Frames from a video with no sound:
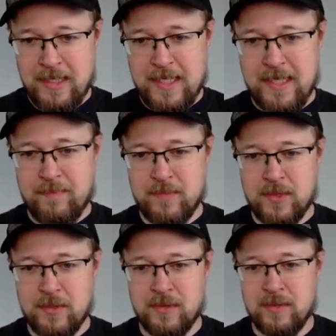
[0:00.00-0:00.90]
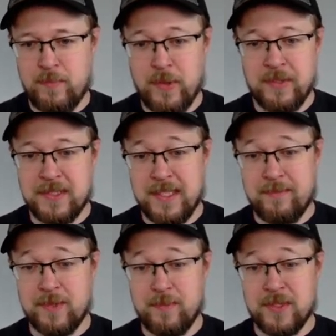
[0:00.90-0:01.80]
So the products that
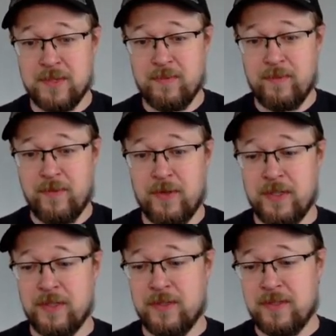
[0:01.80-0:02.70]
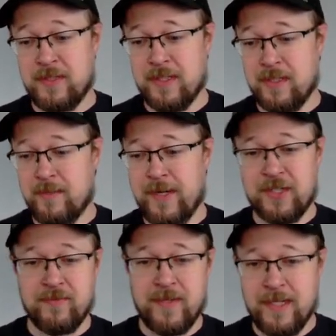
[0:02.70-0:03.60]
I'm responsible for include the
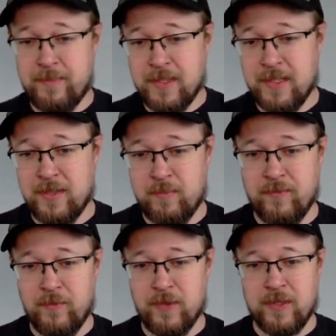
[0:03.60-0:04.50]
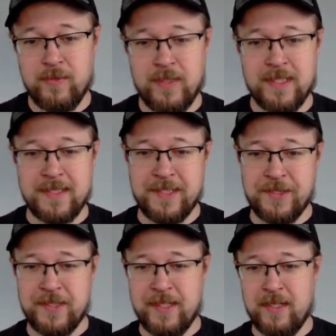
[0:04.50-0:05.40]
Microsoft Hybrid Cloud portfolio, that's
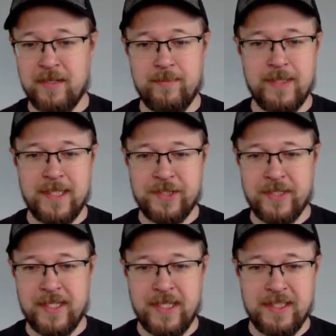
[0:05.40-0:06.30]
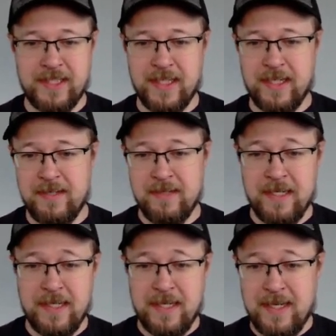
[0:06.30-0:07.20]
Azure Stack Hub and Azure Stack HCI,
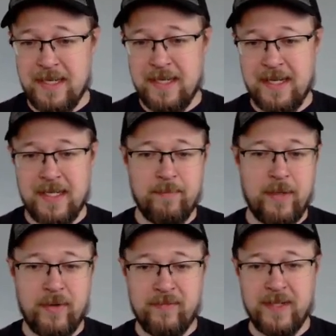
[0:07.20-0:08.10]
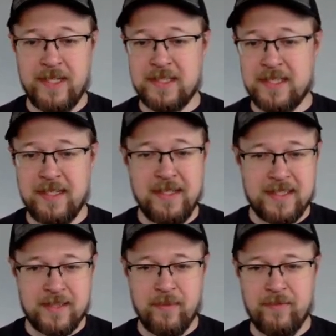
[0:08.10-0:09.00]
and PowerFlex, and
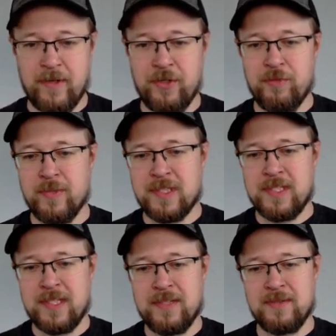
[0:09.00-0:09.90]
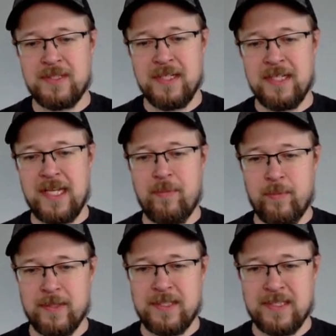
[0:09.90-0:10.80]
then some of our new multi-cloud
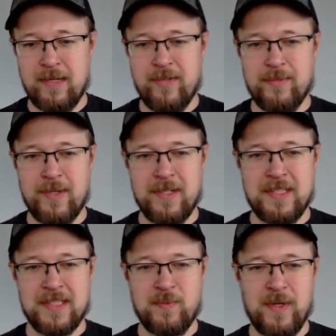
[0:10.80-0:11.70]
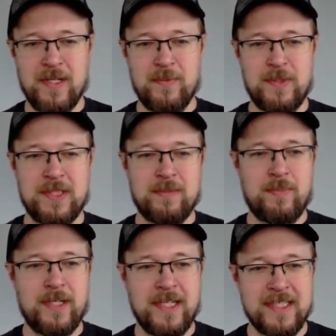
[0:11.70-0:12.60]
capabilities coming to market as well, which is
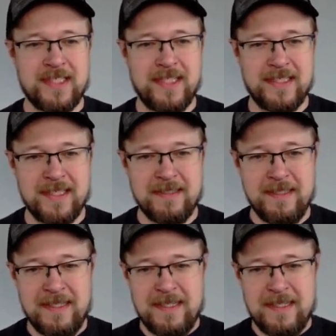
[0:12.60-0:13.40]
pretty exciting.